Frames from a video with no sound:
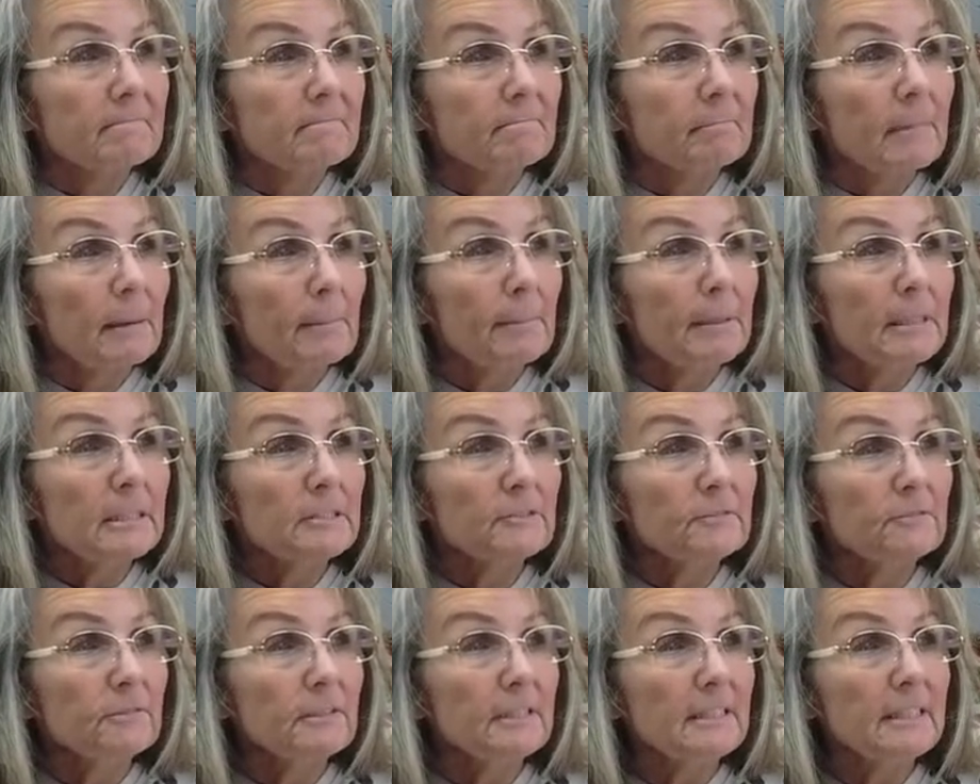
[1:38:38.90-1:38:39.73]
My
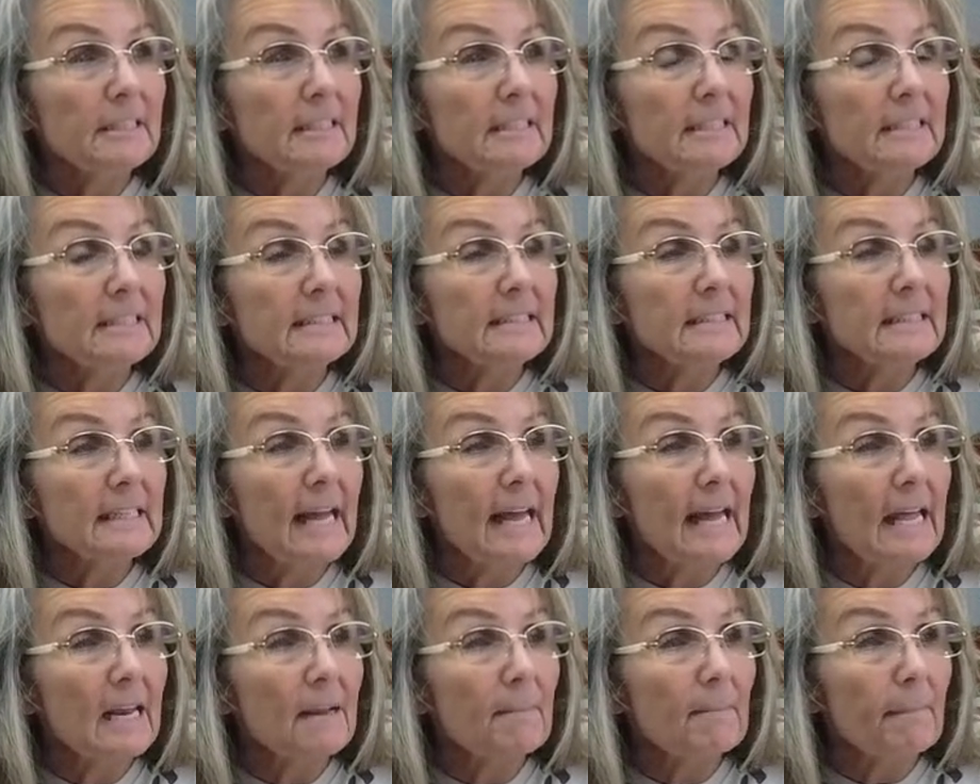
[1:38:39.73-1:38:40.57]
best friend is in
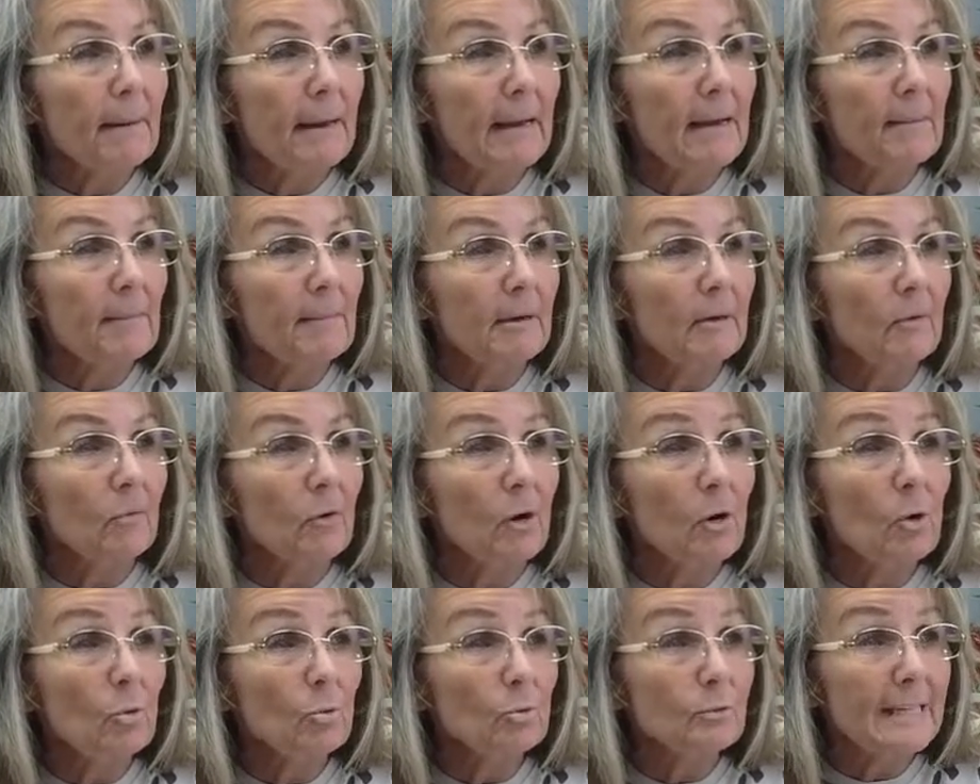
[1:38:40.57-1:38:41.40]
Alabama.
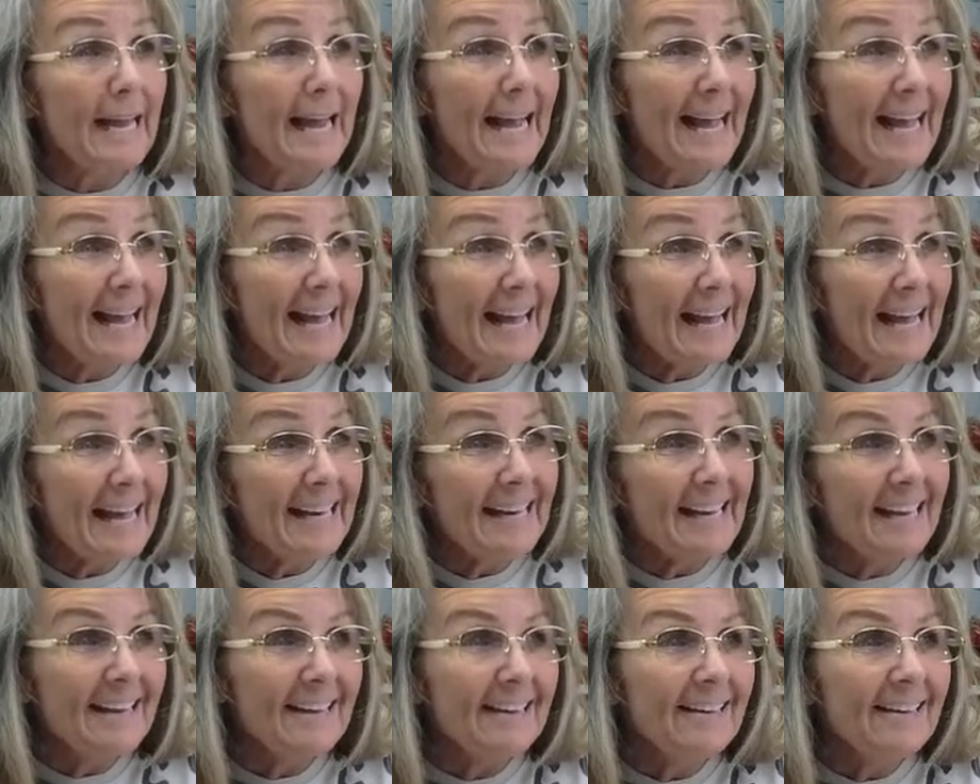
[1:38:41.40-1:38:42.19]
Roll Tide.